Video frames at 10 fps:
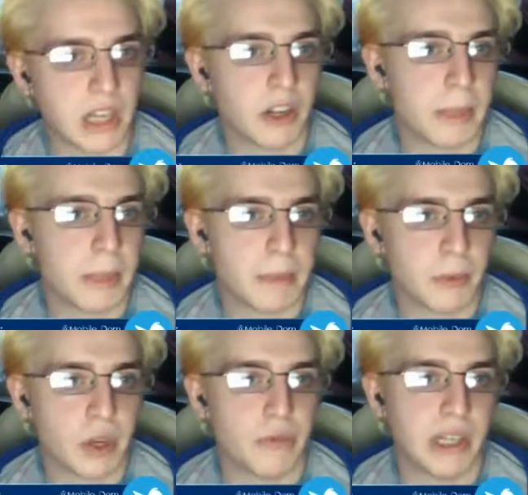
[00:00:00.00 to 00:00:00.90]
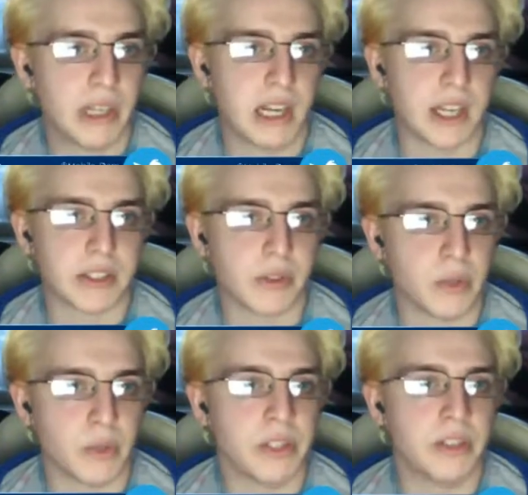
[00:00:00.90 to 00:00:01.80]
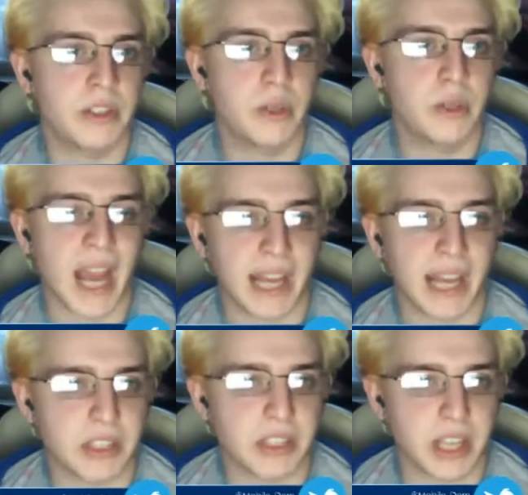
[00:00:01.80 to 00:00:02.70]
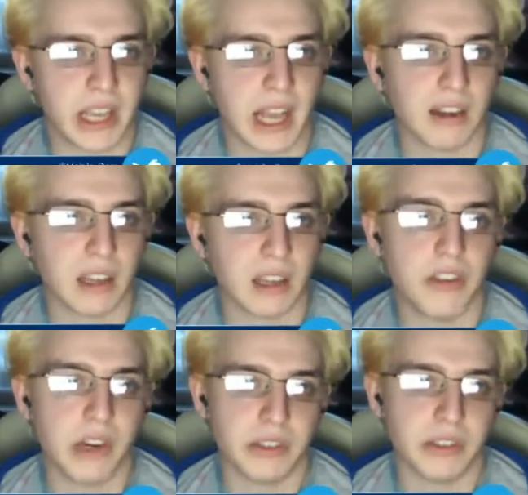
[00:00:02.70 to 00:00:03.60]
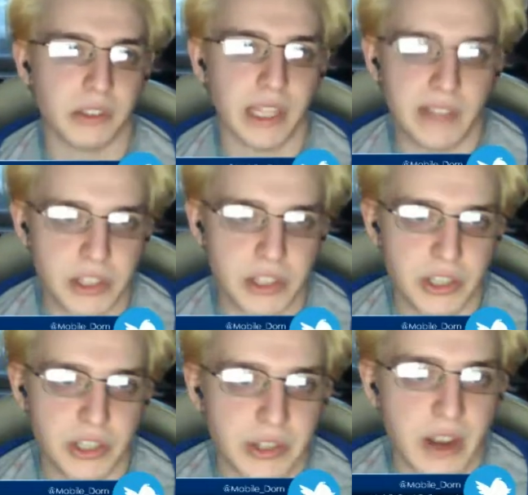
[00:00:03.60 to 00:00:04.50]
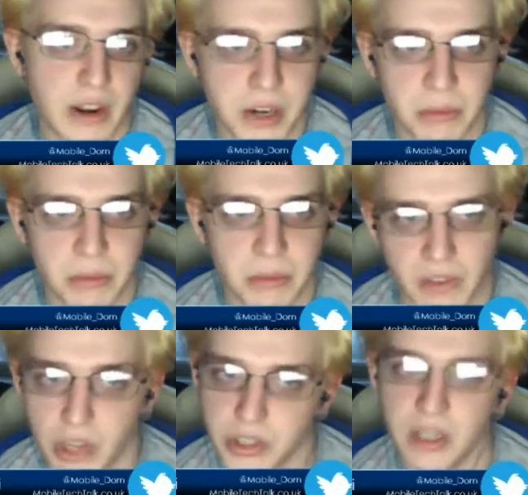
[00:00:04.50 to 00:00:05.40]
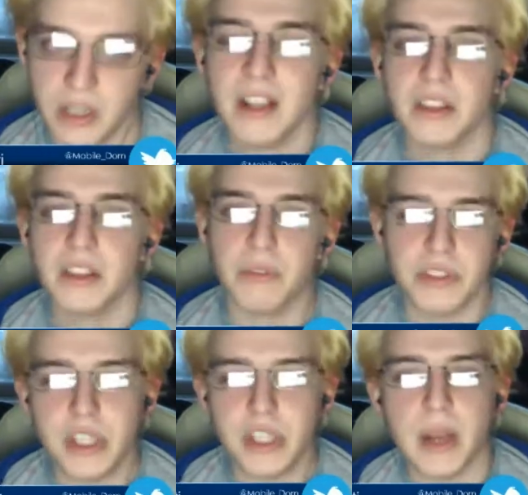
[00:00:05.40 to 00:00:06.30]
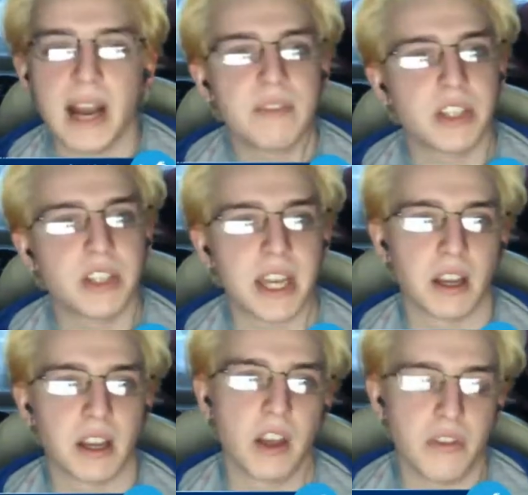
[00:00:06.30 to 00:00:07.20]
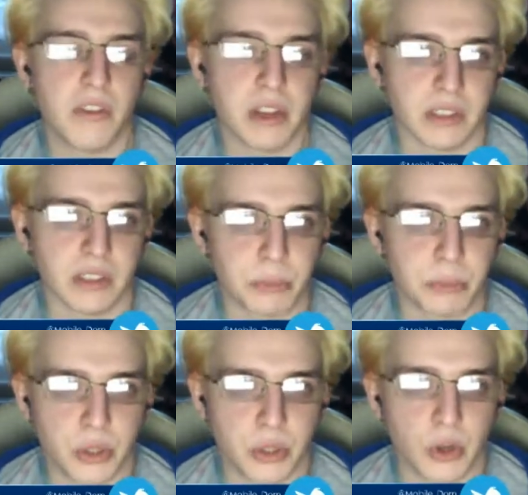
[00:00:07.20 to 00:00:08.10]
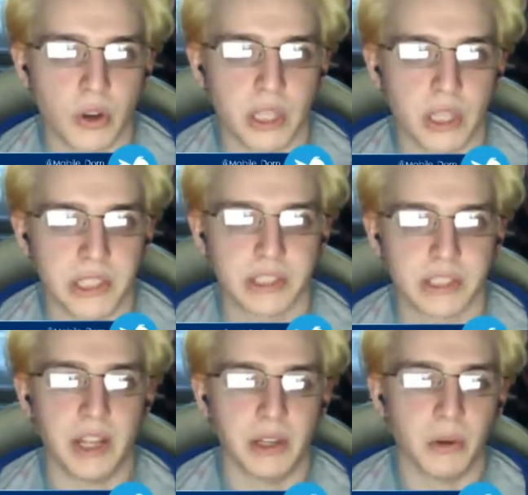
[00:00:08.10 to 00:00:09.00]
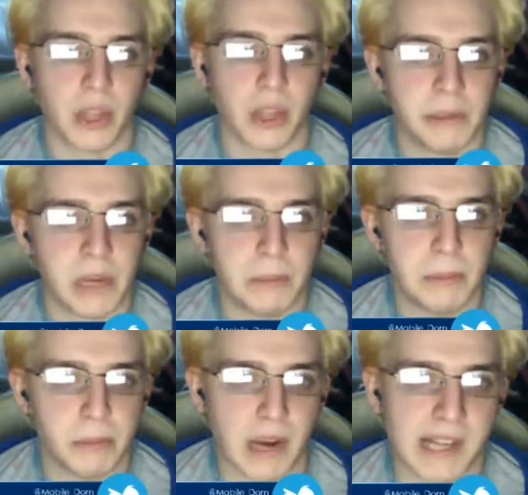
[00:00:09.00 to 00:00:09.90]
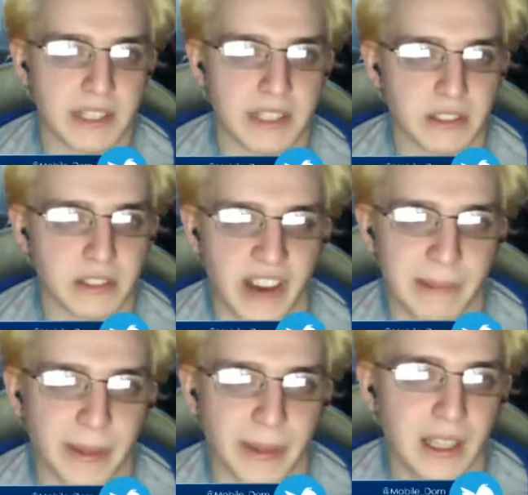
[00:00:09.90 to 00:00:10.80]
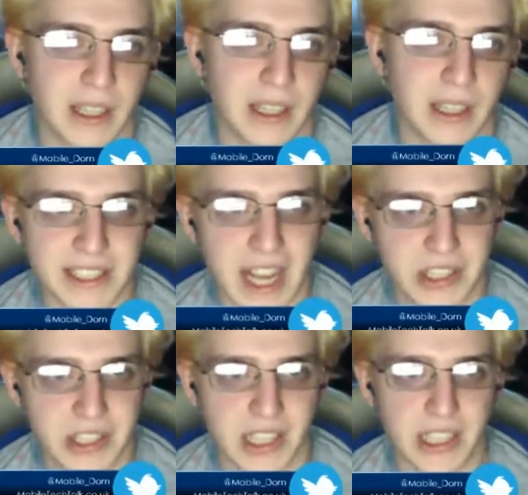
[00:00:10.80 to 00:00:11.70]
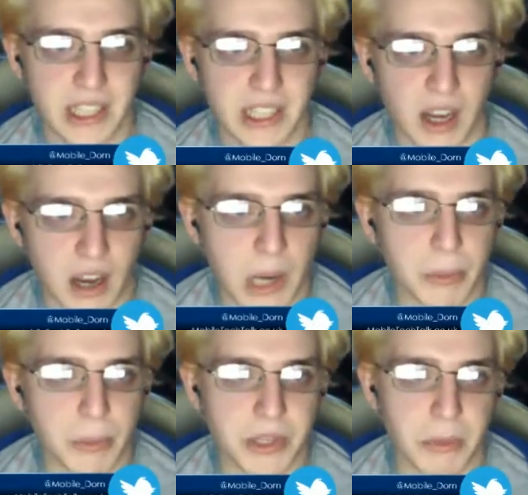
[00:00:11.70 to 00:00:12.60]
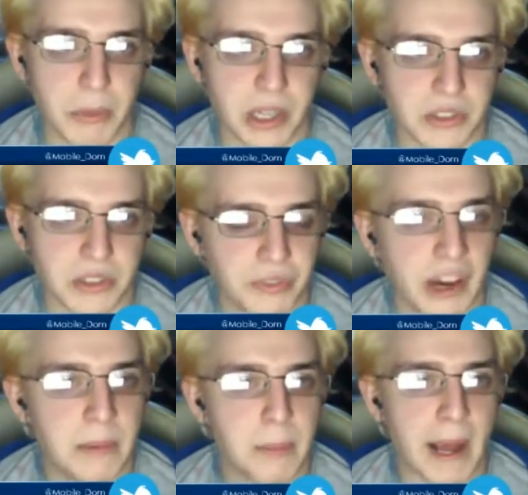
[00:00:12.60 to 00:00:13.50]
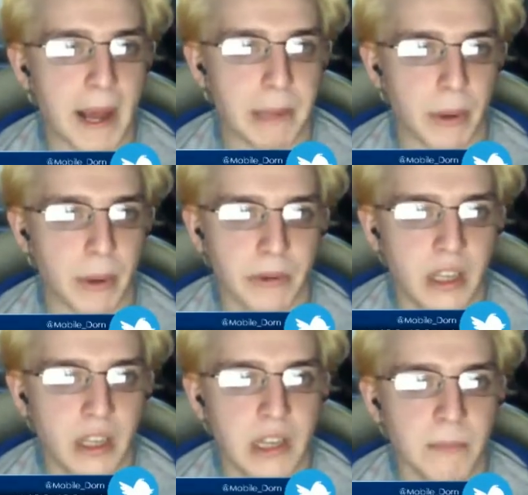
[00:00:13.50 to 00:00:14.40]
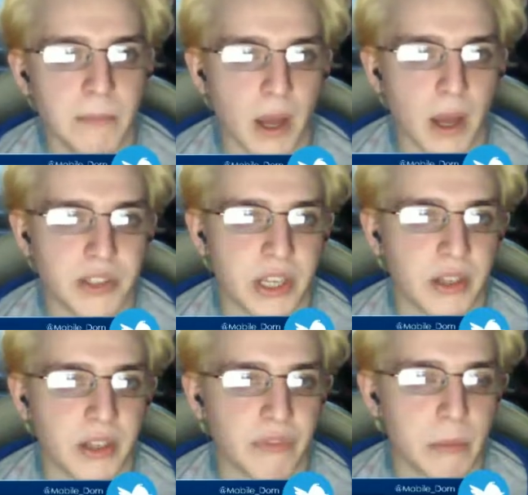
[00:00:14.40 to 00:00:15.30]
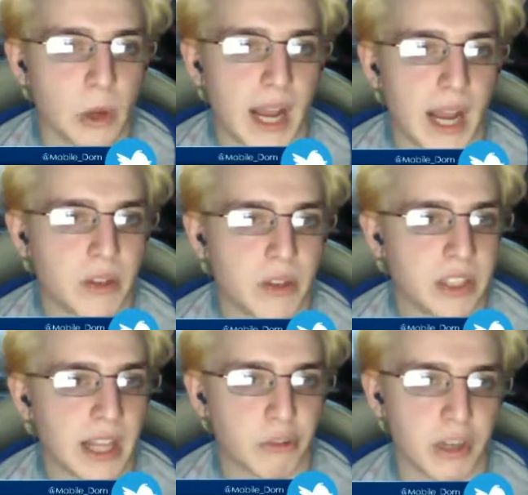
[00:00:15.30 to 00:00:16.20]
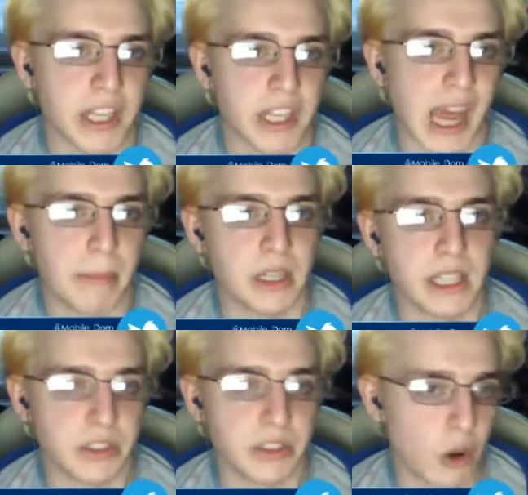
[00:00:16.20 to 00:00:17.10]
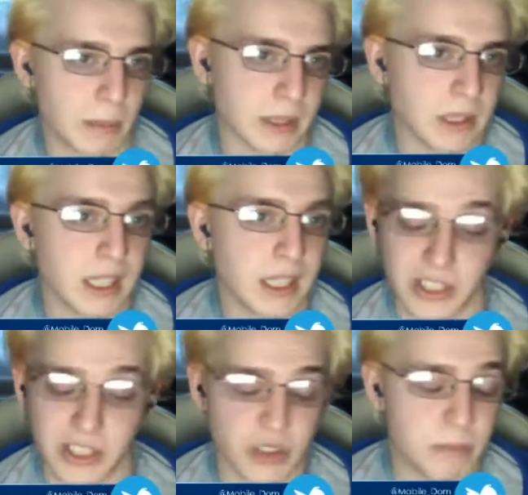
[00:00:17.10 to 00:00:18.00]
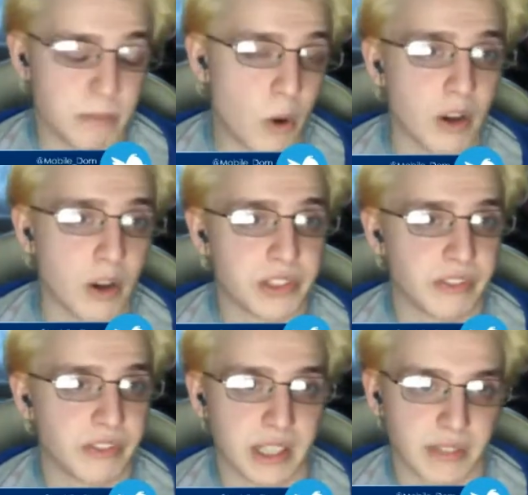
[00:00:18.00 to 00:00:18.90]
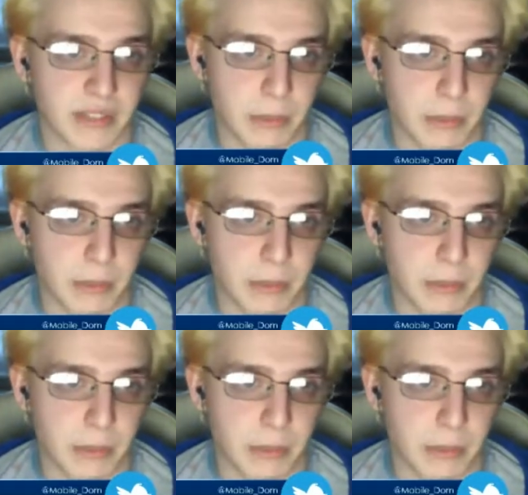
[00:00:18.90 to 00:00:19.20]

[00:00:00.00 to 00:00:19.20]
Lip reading: of people don't realise, the reason you have to take out line rental, unless you're in an area with Virgin, the reason you have to take out line rental is because your internet, although it might be branded as fibre, is actually a hybrid network. It's a fibre backbone, but until from your house to that green cabinet, it's copper. It's just more cost effective that way.